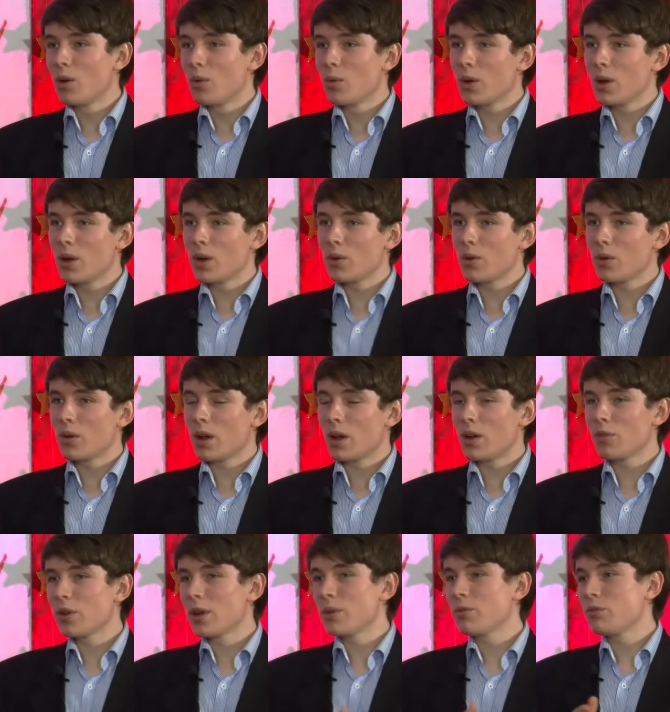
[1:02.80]
Well,
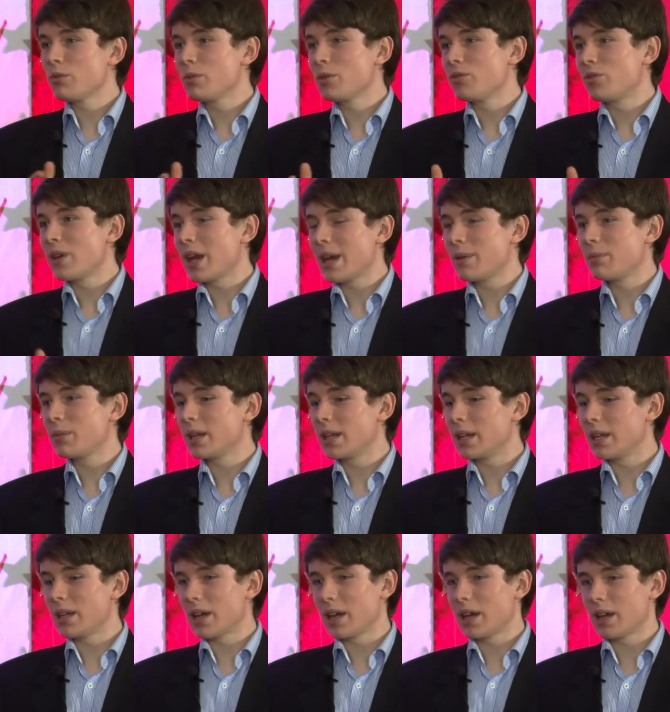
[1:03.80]
I've come from a
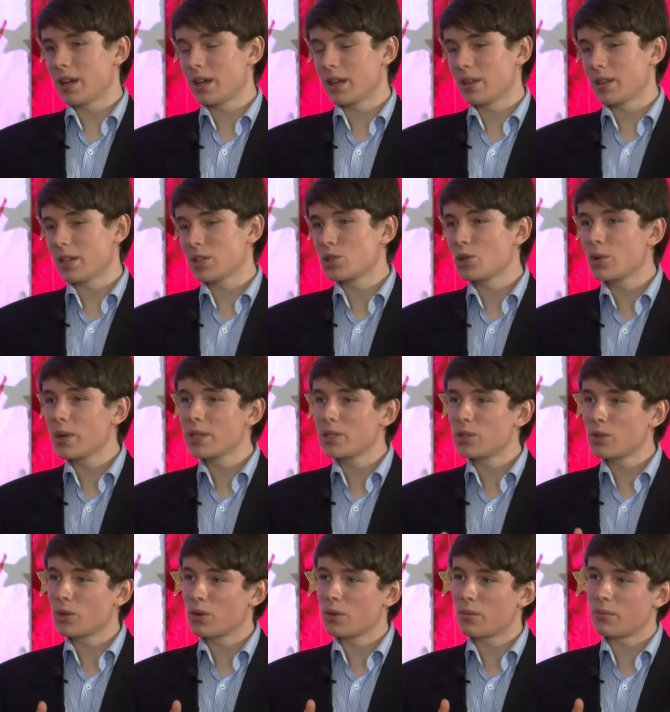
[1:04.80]
family uh, that's always
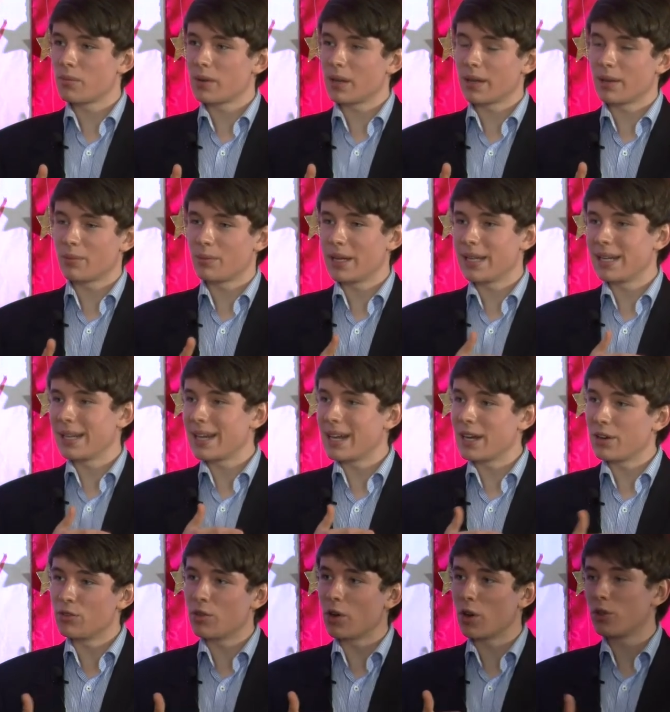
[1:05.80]
taught me to get
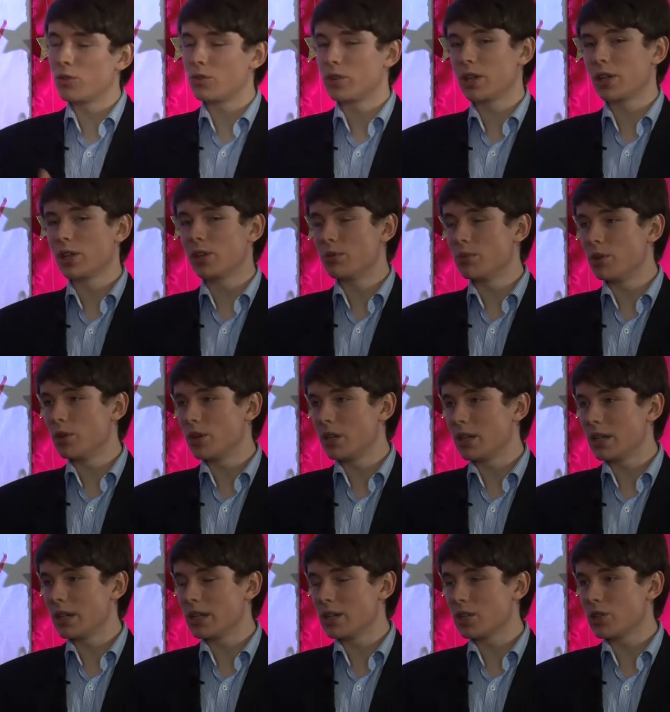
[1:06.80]
involved in
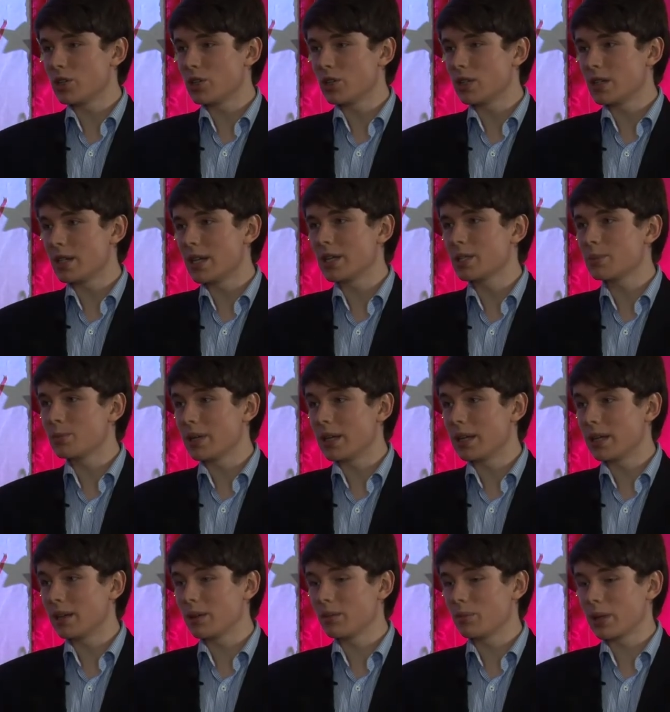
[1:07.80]
community issues, and that's
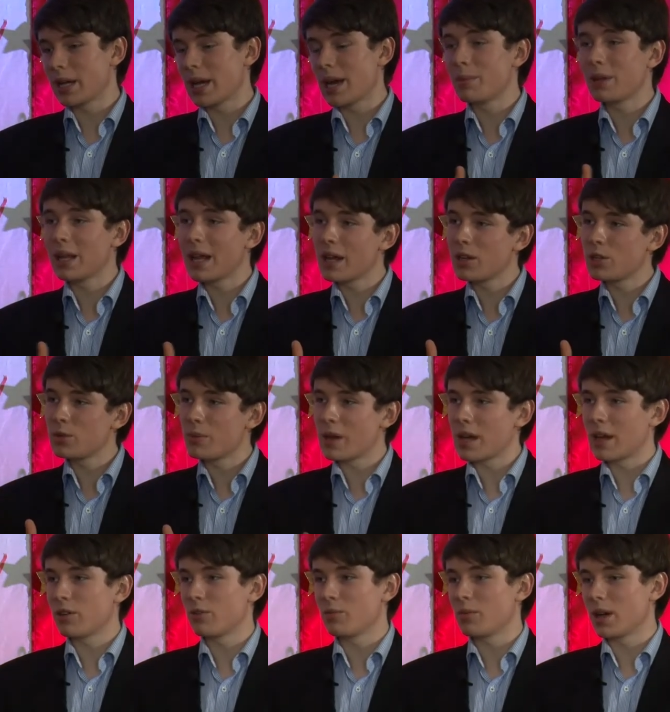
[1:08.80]
been, become a large
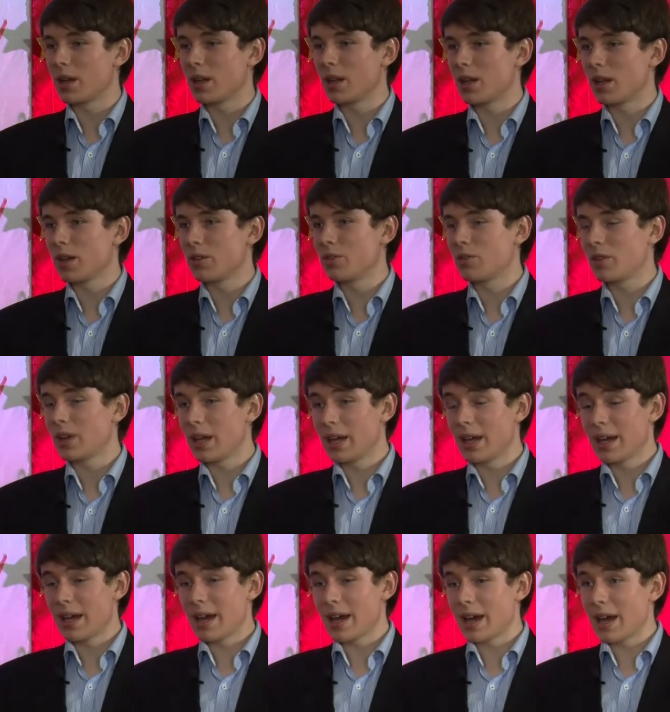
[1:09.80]
part of my life
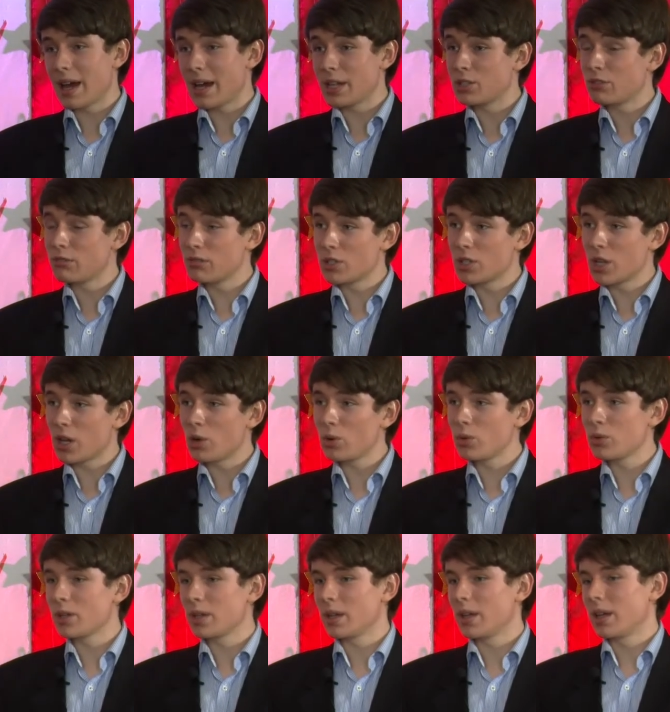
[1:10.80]
uh, as a
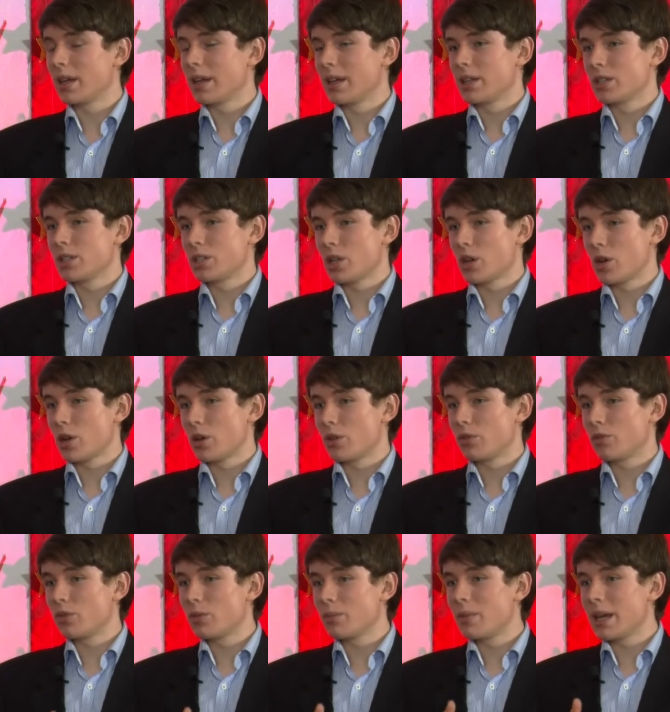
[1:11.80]
result. So
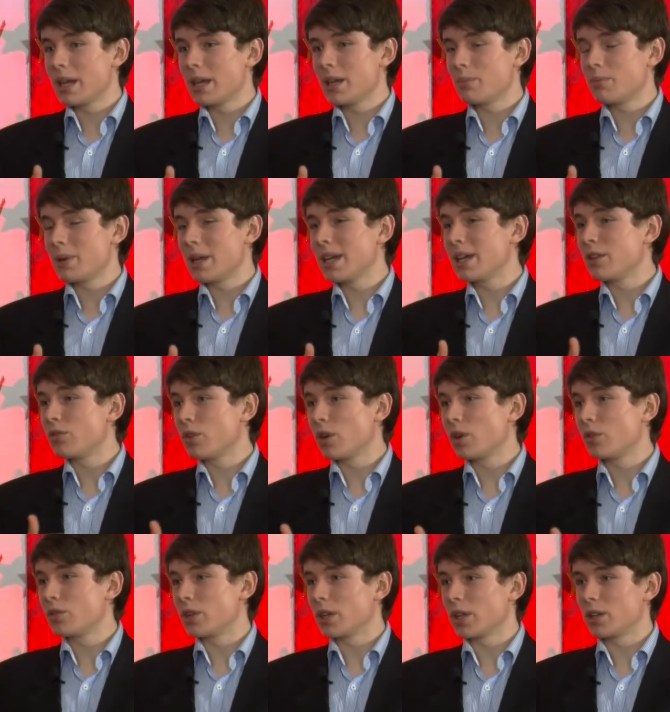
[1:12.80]
for me, being
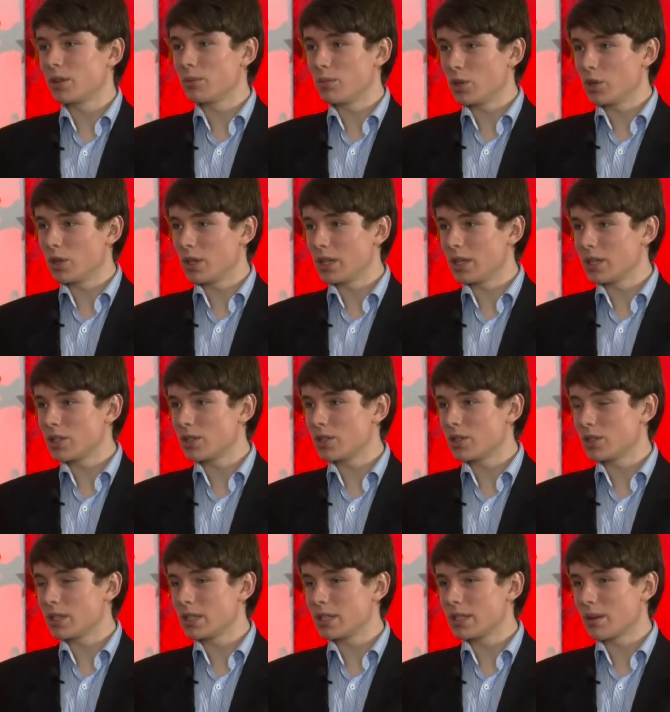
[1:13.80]
involved in community
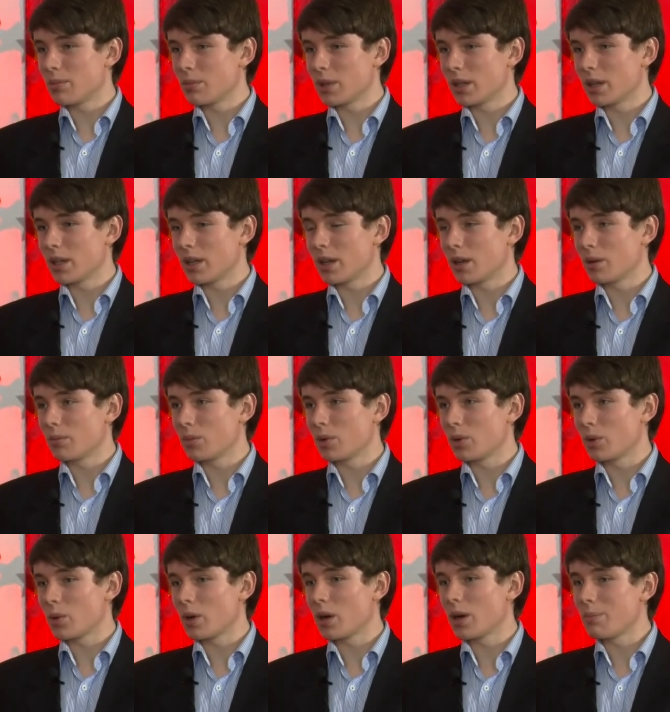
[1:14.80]
issues is something that I'm
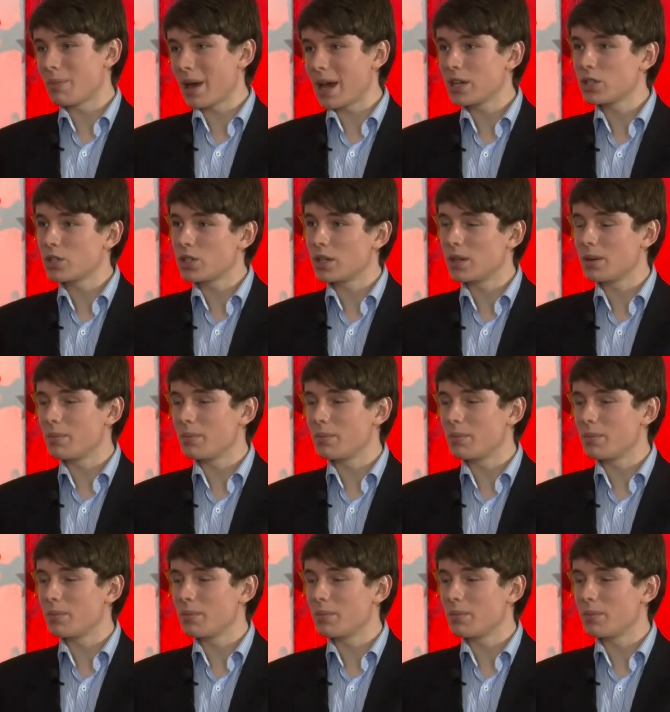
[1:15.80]
quite passionate